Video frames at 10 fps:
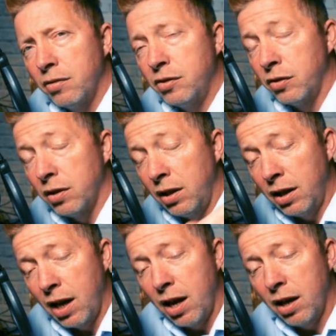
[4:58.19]
just so that you
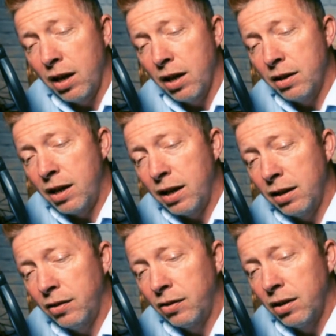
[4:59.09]
get a
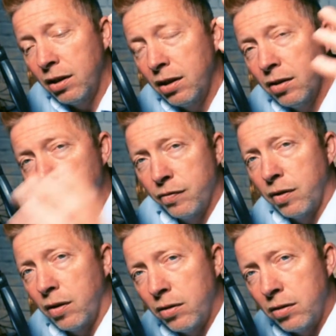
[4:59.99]
nice
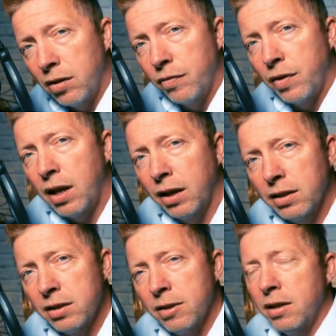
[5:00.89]
flow of
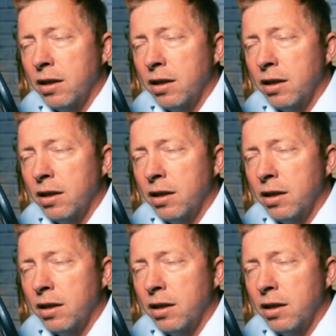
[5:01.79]
light.